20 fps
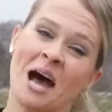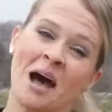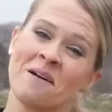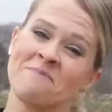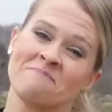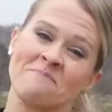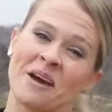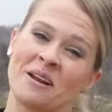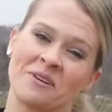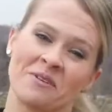
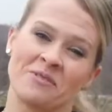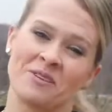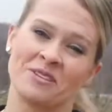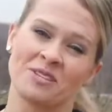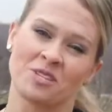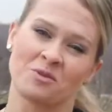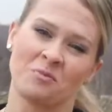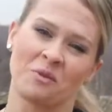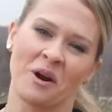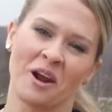time better
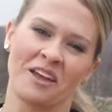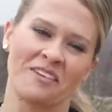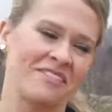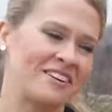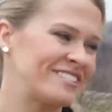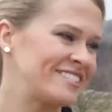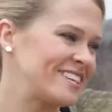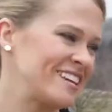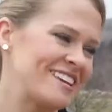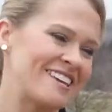than spring
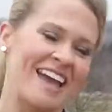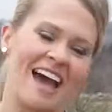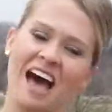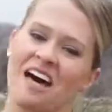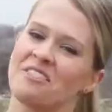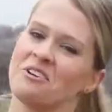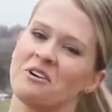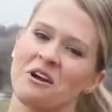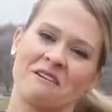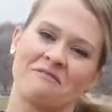than to
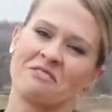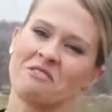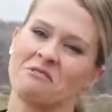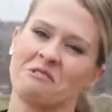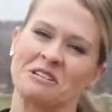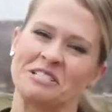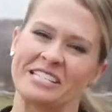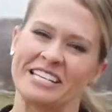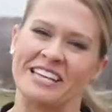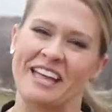gather
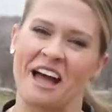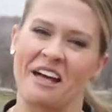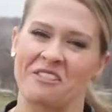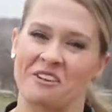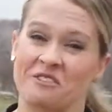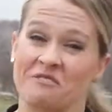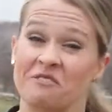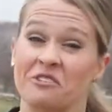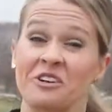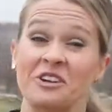everyone
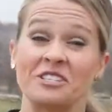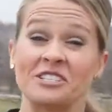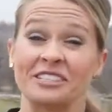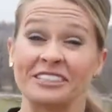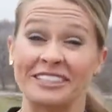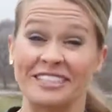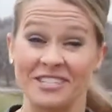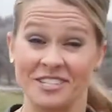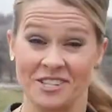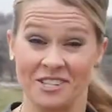together for a
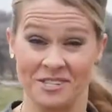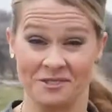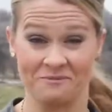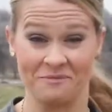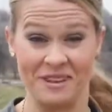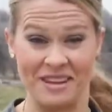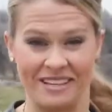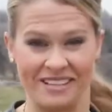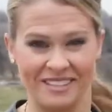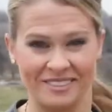delicious
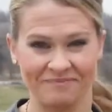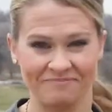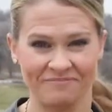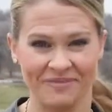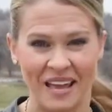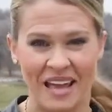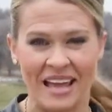meal.